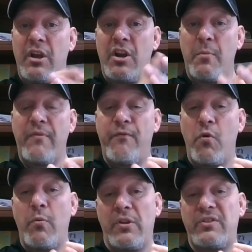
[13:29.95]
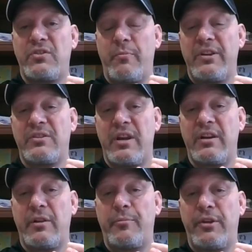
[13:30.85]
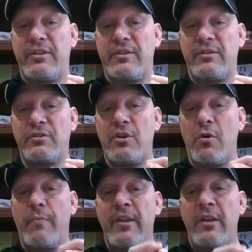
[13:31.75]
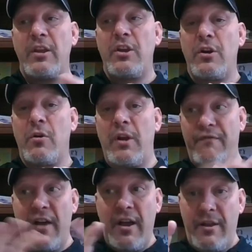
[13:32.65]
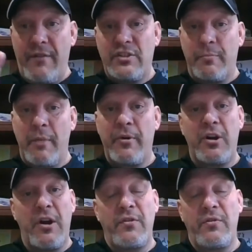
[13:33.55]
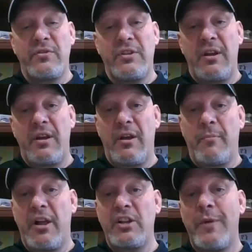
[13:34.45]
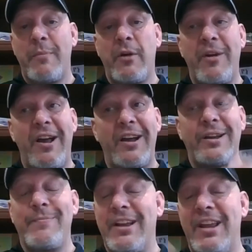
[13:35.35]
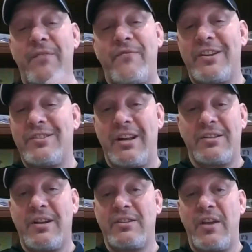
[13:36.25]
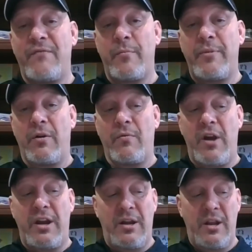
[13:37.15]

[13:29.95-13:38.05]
And number four, will it still be aesthetically pleasing? So, if it's a bumper cover and there's a blind spot monitor behind it, I can't fix that. It's not a safe repair, right?